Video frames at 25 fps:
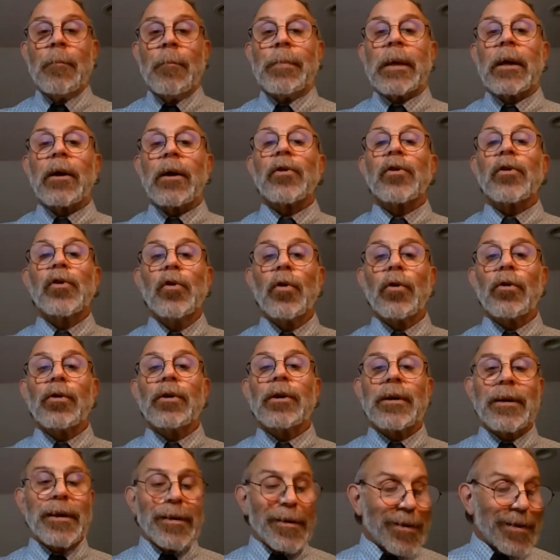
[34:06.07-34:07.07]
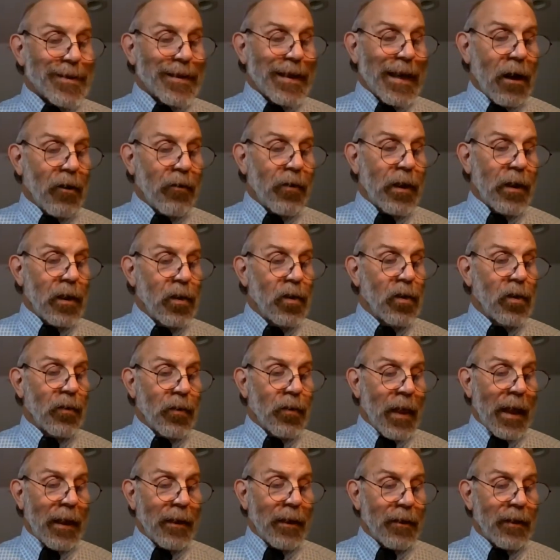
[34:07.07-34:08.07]
Because you're discounting
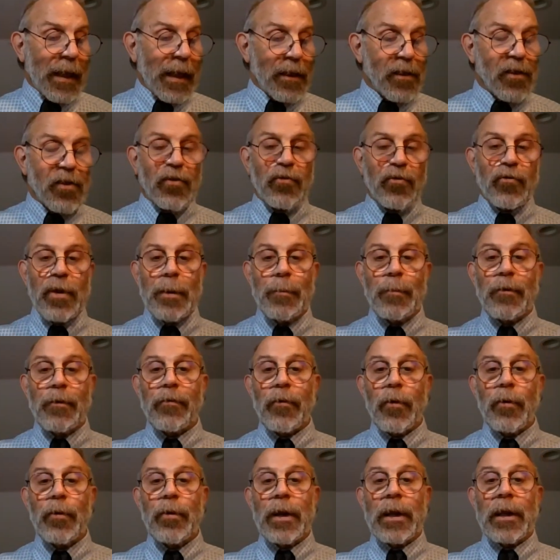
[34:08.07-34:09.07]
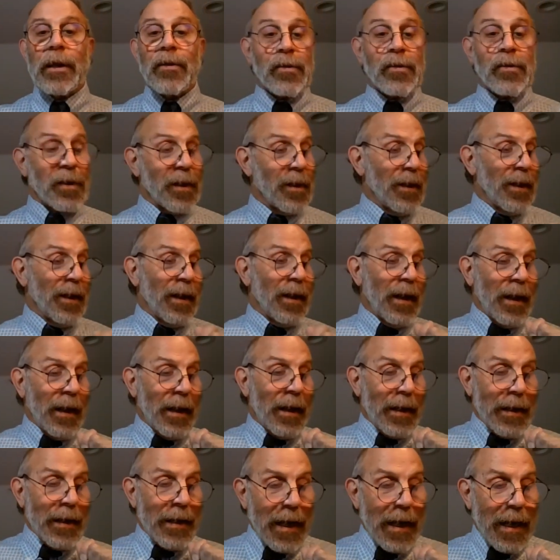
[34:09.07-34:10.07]
that stream of earnings
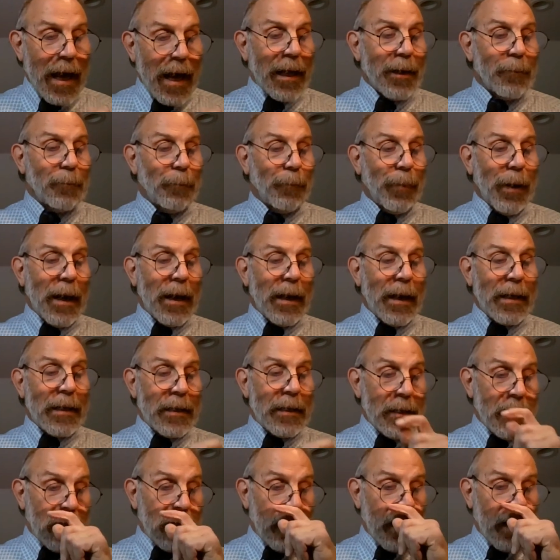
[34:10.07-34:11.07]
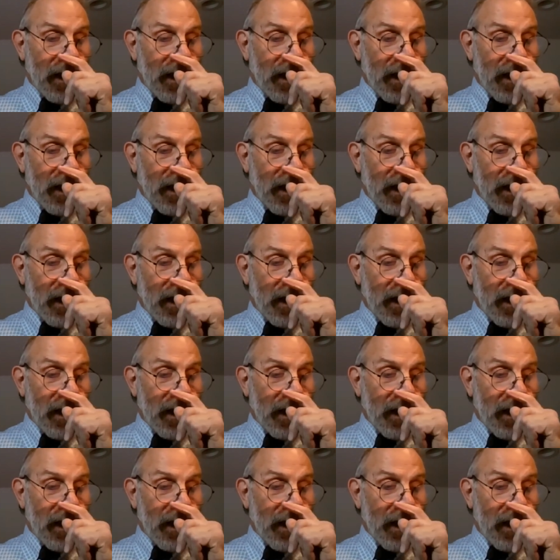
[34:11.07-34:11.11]
not by